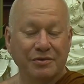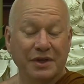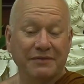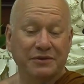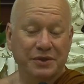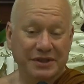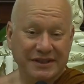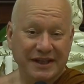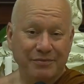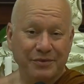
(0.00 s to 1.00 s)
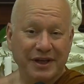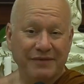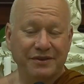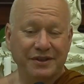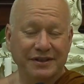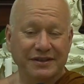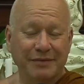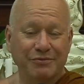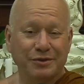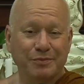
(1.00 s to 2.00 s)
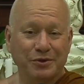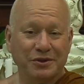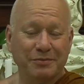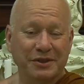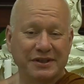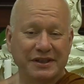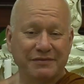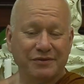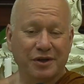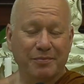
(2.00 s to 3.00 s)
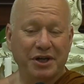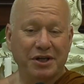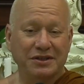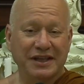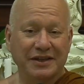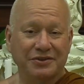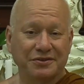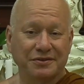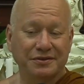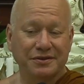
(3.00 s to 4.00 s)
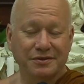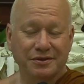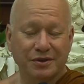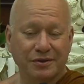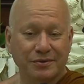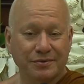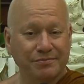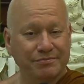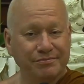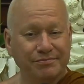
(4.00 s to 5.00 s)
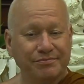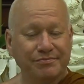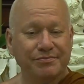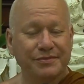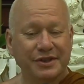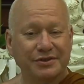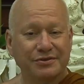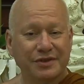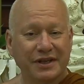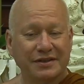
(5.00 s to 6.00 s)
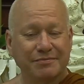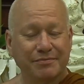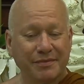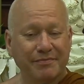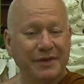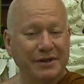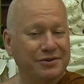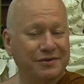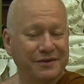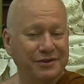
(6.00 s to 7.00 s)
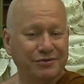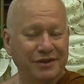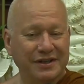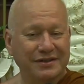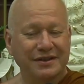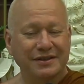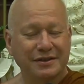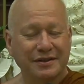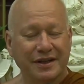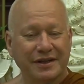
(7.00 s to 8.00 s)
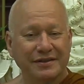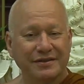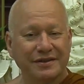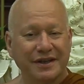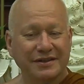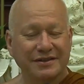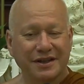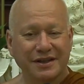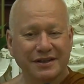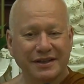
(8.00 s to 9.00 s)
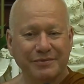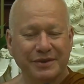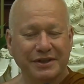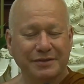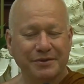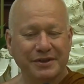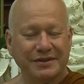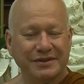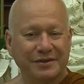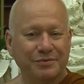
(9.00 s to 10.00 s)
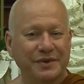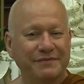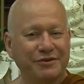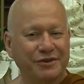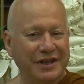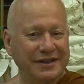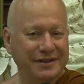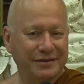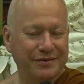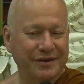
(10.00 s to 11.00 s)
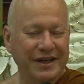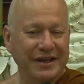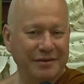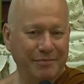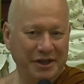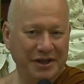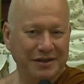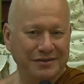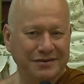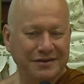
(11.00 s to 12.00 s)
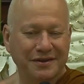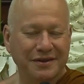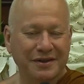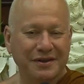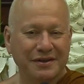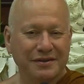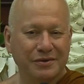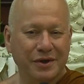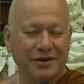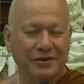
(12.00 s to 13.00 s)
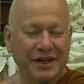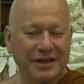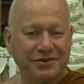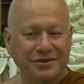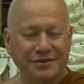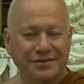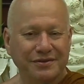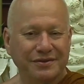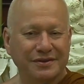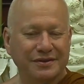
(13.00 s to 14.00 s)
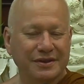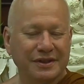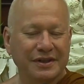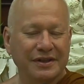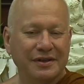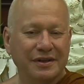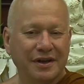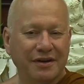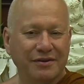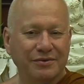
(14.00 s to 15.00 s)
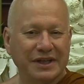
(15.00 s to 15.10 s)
We have to accept responsibility for our past actions. So the stress, much of the stress and anxiety we experience, we've created in the past through our own actions, our own